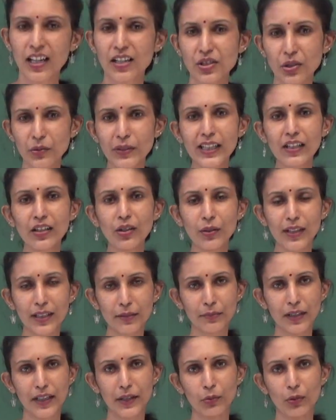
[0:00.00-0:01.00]
So we'll go
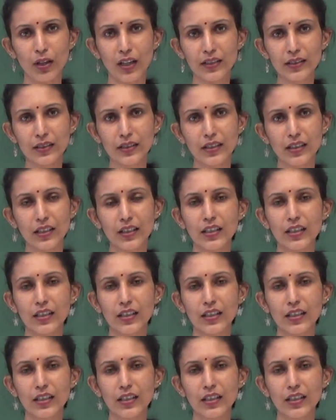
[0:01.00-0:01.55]
one by one.